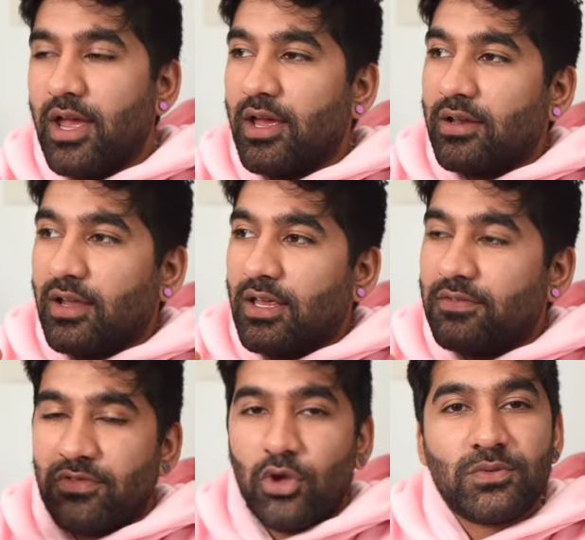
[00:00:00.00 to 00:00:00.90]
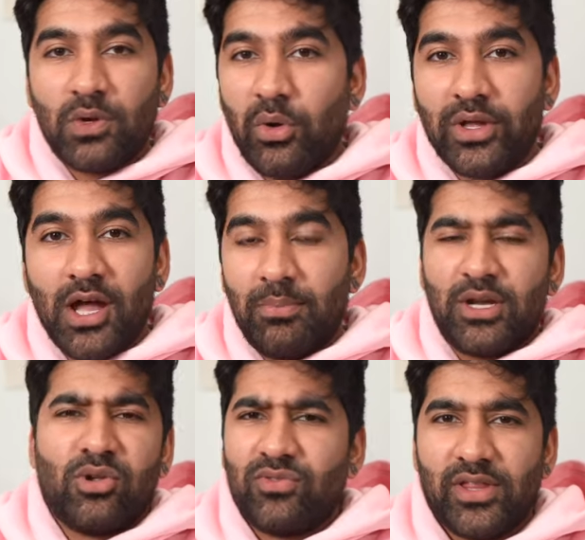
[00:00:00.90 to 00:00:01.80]
And if those were going up, then
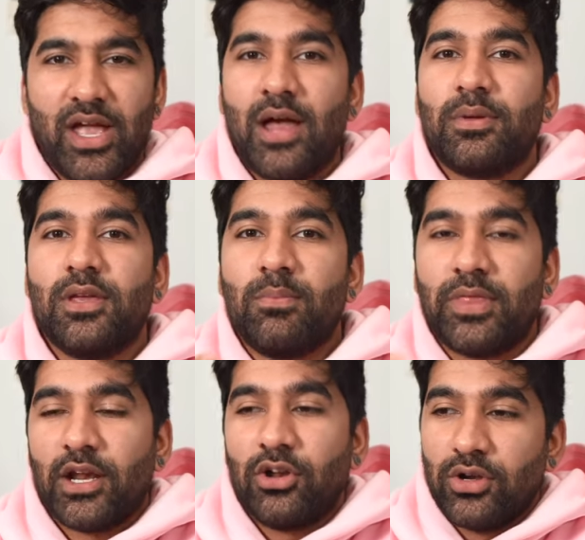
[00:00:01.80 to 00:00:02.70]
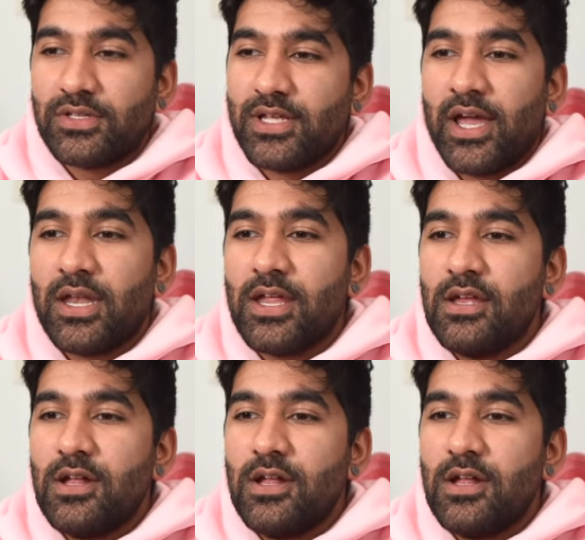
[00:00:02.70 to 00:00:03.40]
I was really happy. But then I noticed that